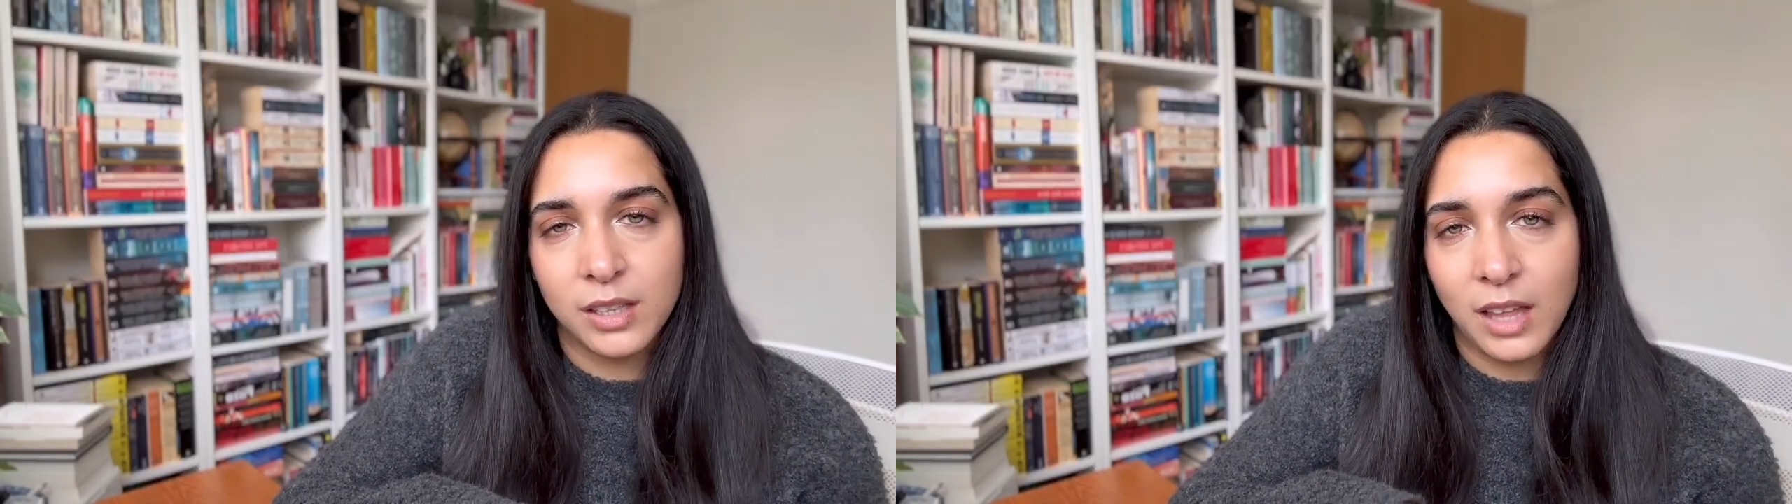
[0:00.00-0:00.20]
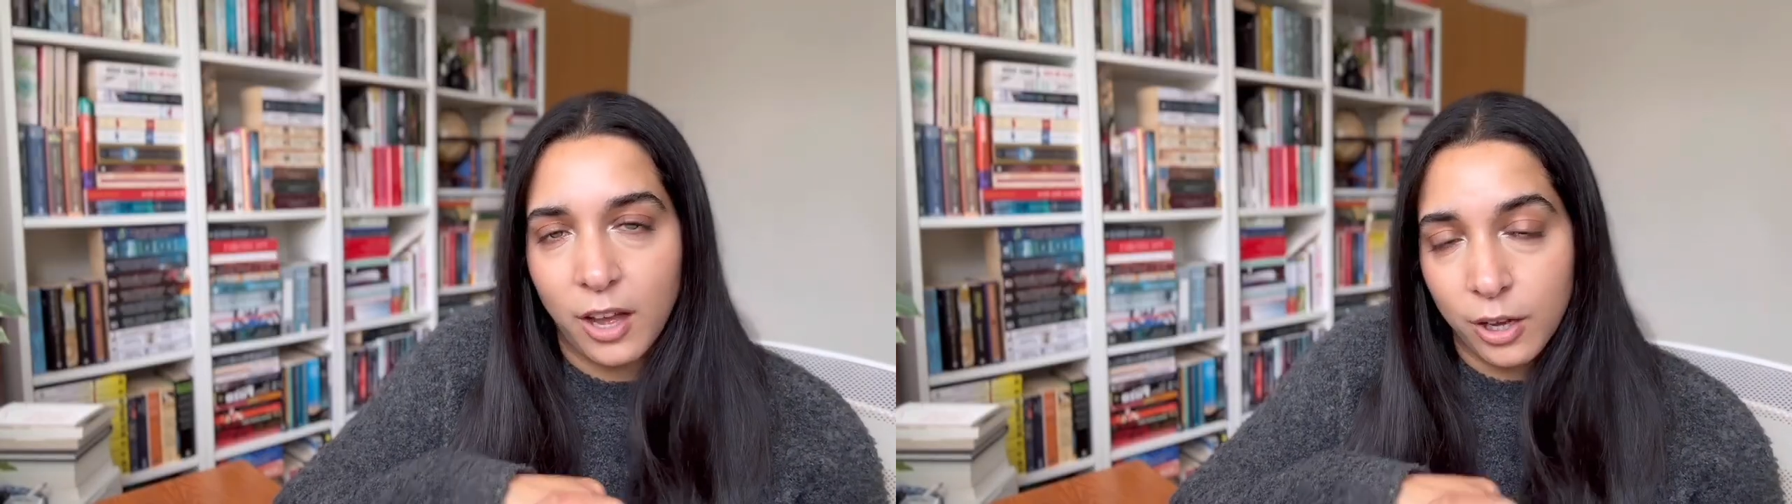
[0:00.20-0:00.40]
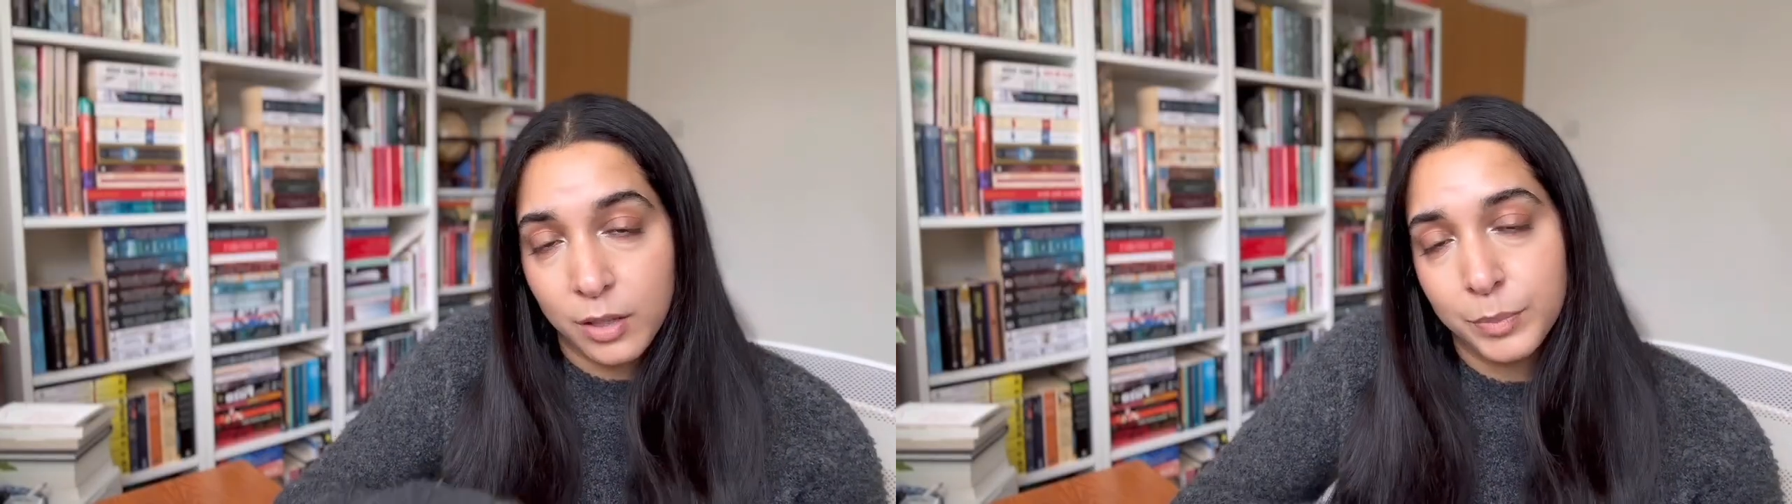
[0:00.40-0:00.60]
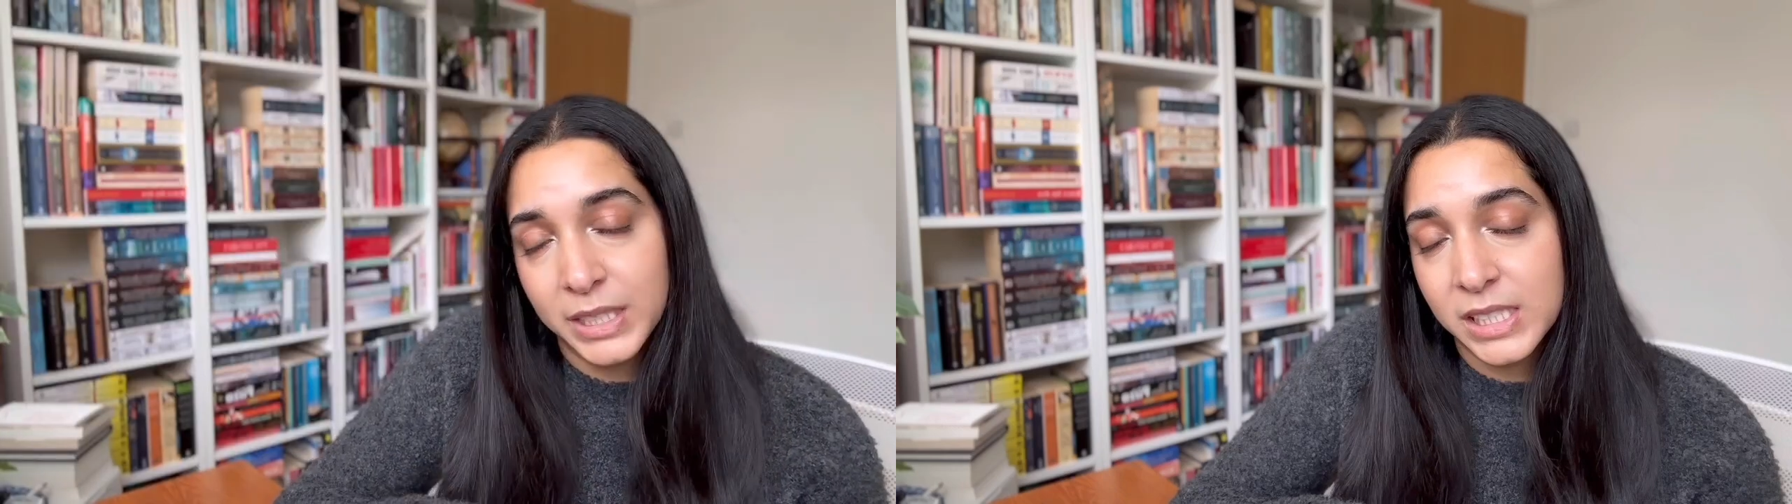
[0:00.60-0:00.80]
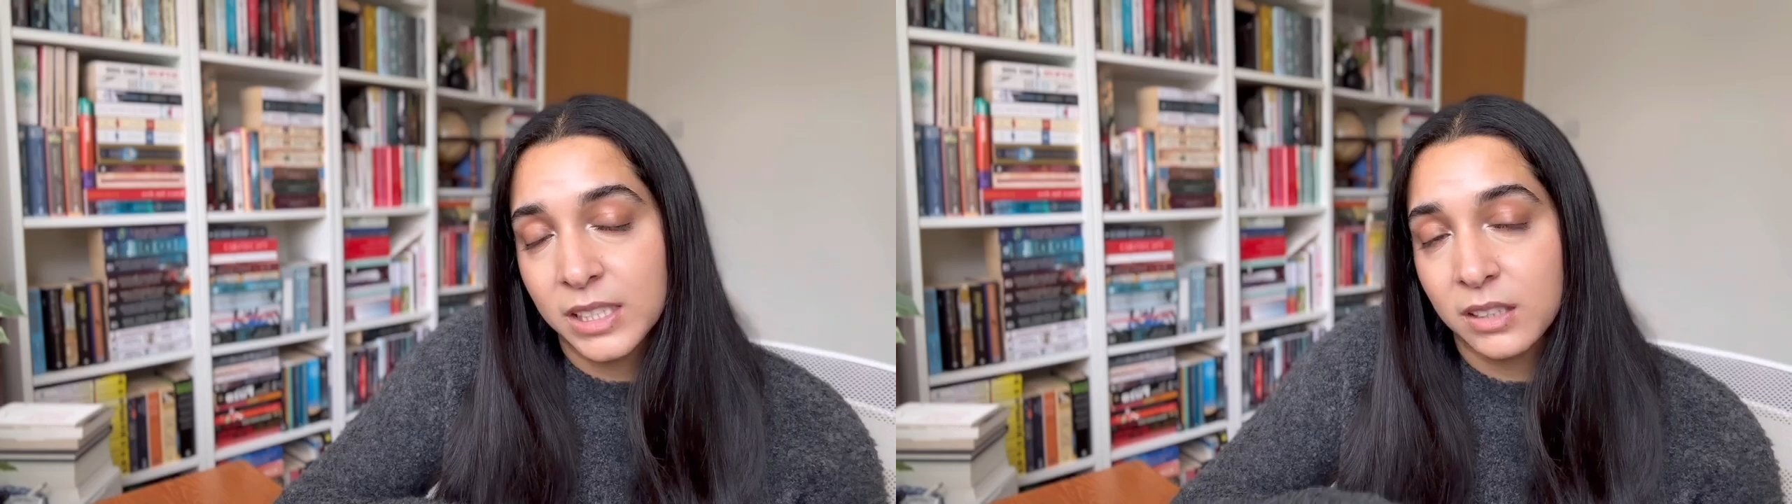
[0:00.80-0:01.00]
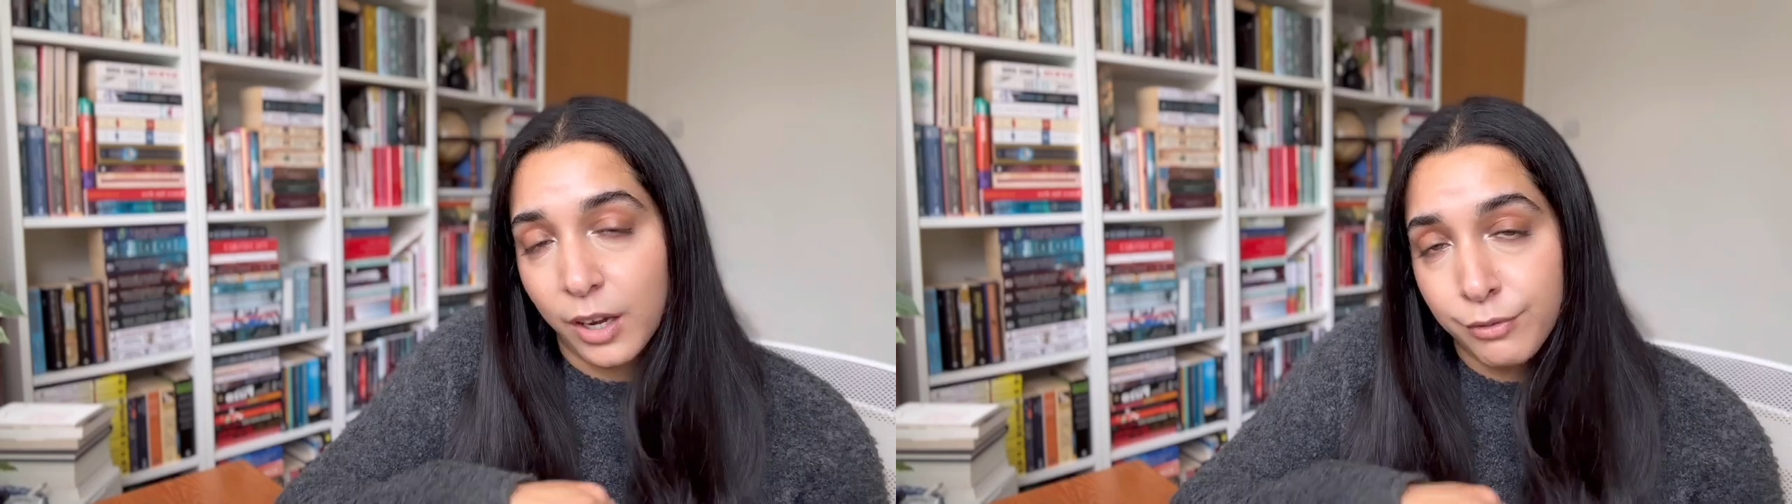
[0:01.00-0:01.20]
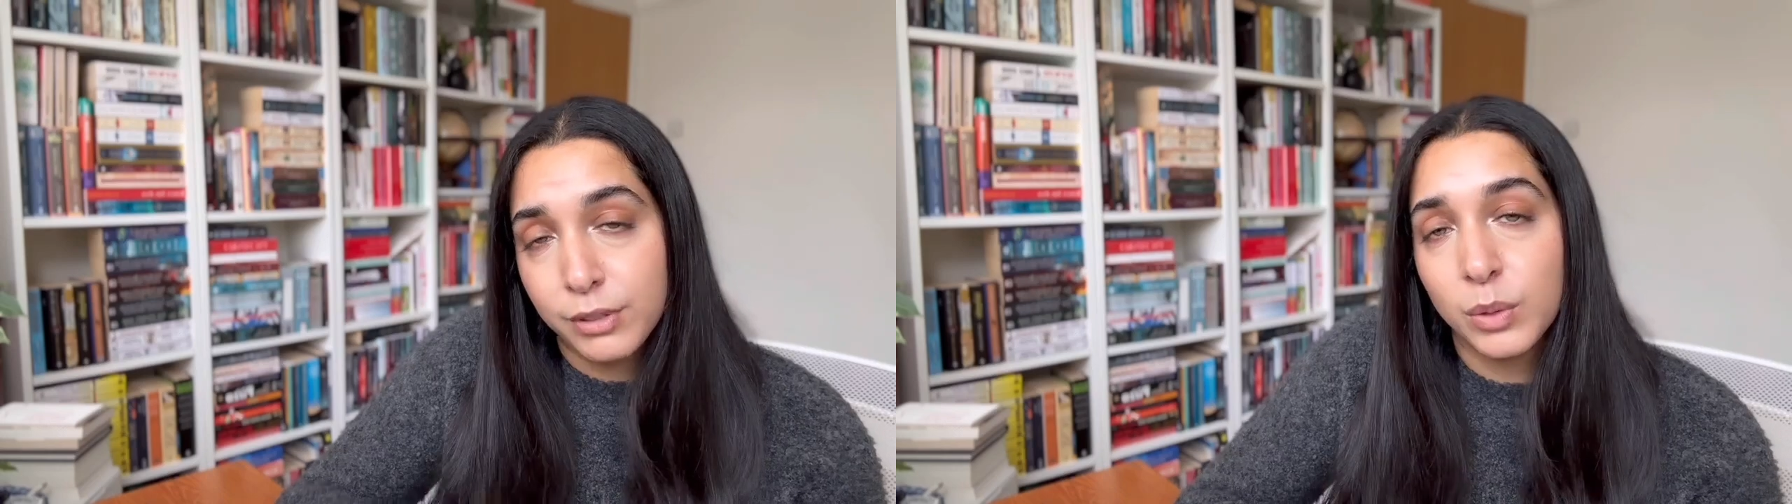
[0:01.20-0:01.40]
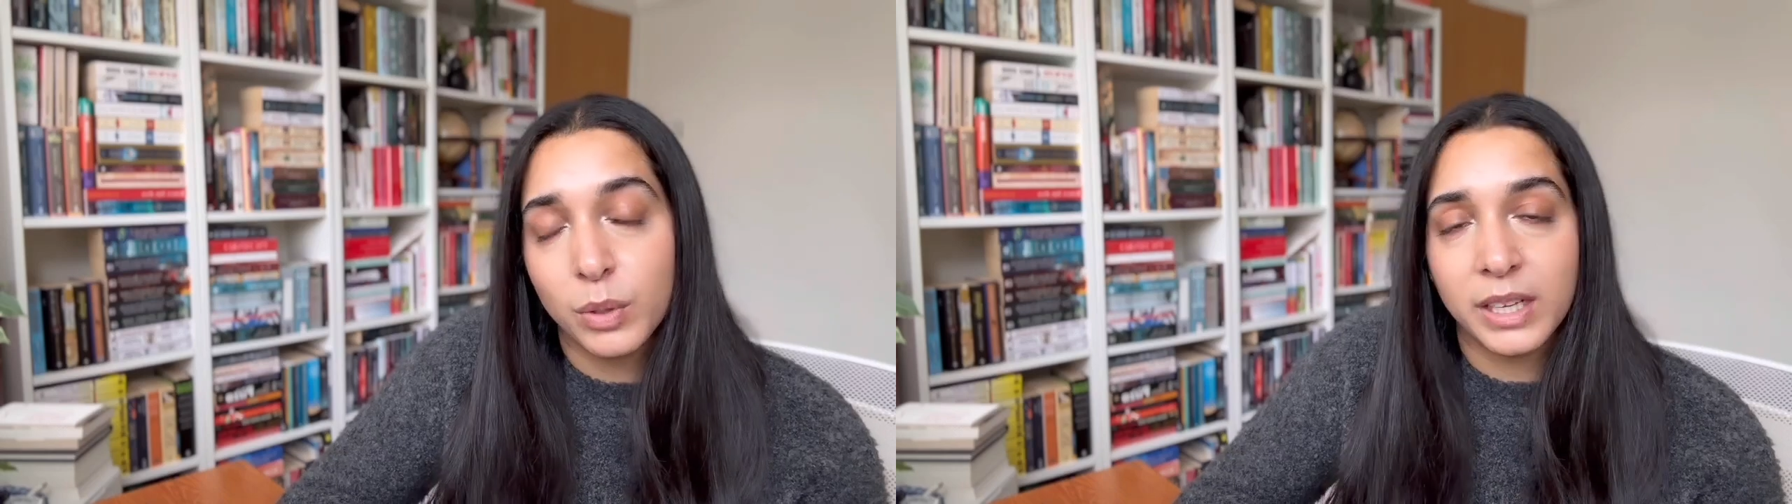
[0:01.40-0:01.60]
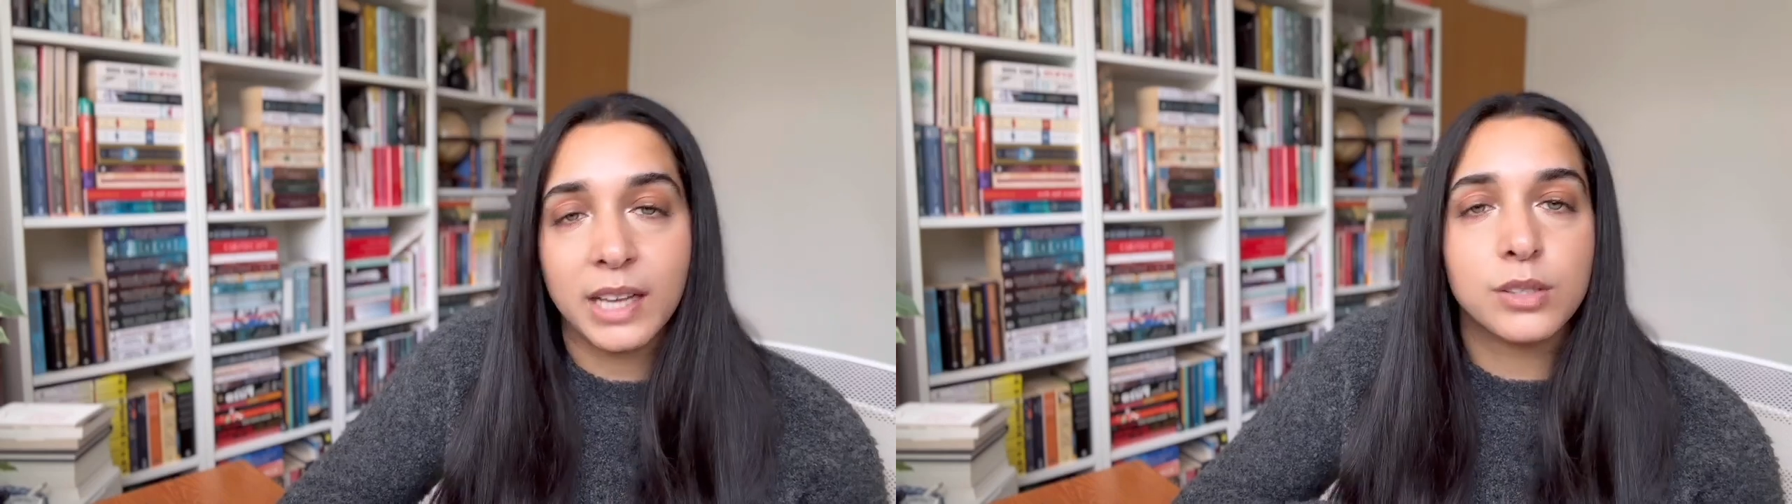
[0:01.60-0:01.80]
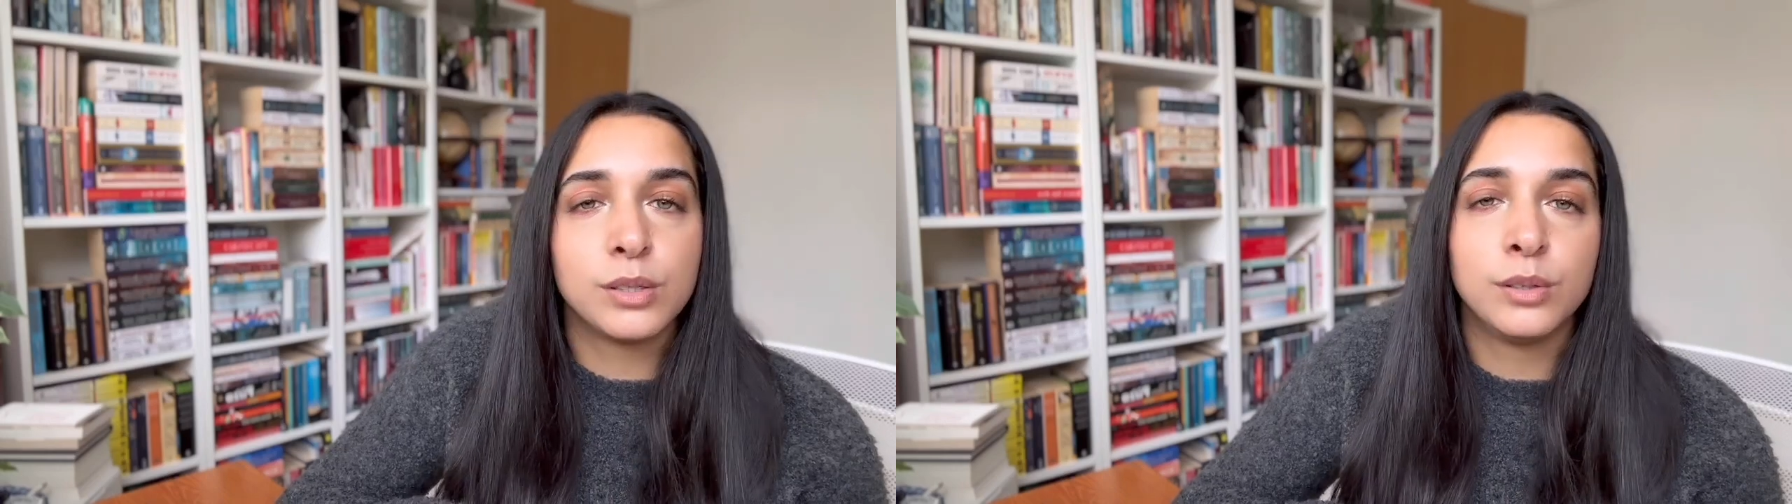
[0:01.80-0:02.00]
that are completed that I really want to
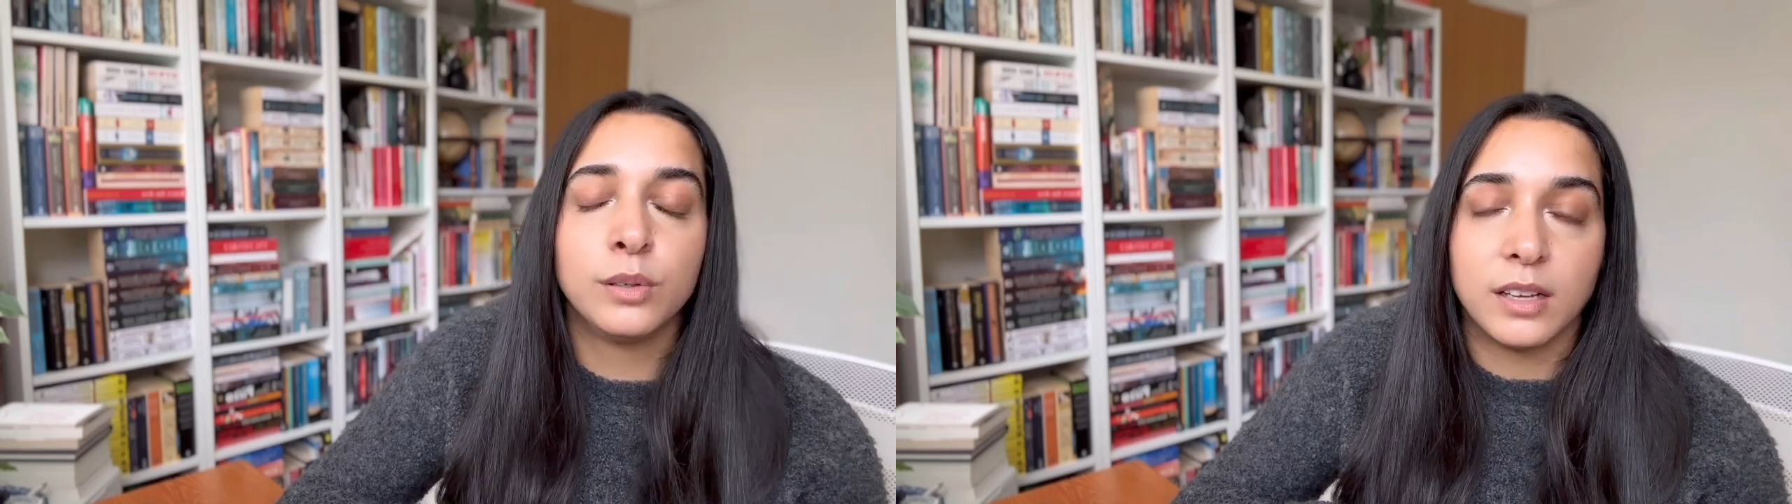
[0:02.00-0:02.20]
get to